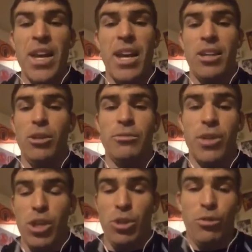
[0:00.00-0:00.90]
And
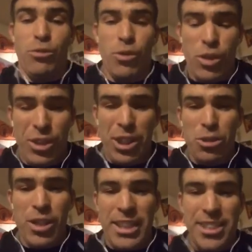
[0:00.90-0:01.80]
you've
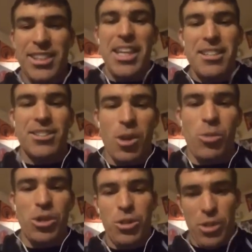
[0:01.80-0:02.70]
literally seen
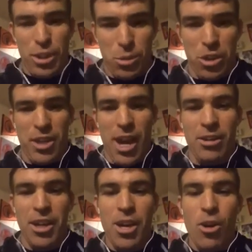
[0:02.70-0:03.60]
someone do this workout.